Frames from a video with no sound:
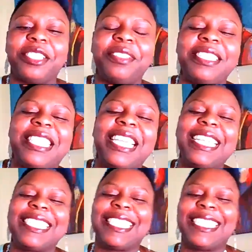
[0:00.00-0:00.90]
So this,
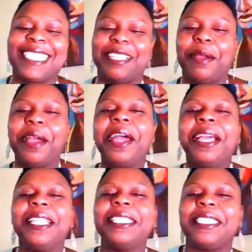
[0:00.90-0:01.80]
this is the
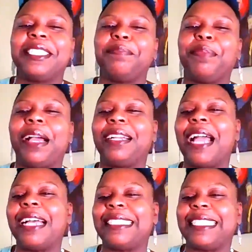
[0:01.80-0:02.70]
this is the
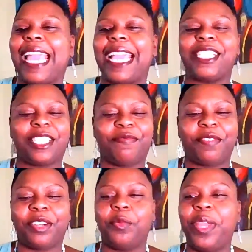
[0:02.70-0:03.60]
prognostication
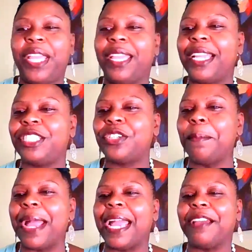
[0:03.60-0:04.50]
for the week. Get
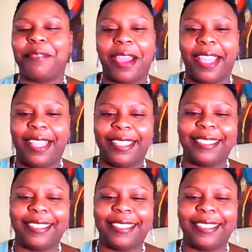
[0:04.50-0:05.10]
your mind right.